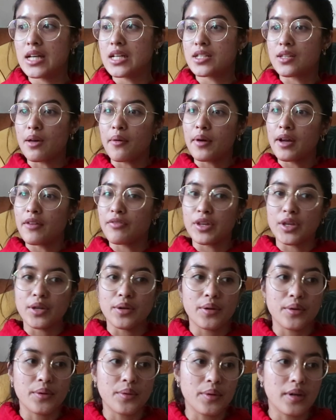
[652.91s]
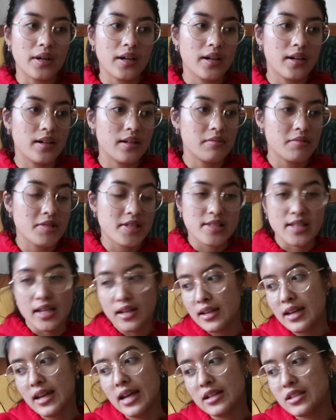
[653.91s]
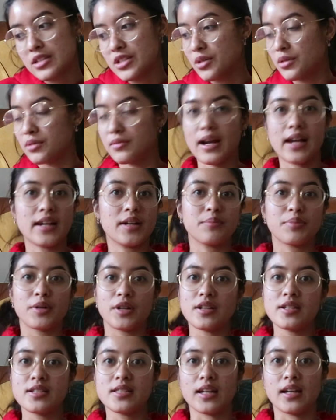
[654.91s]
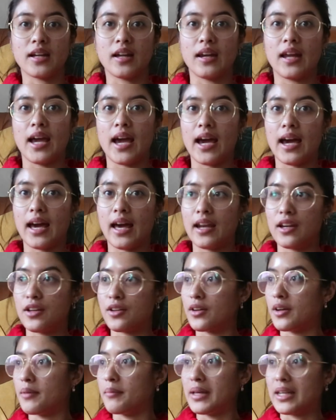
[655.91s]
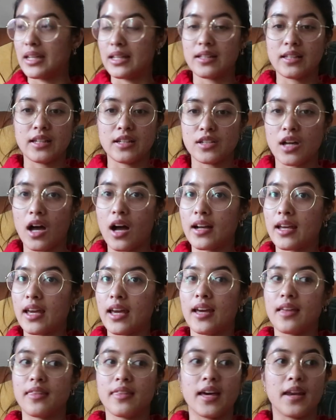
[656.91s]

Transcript: So if you sit next to a random person and you're immediately talking,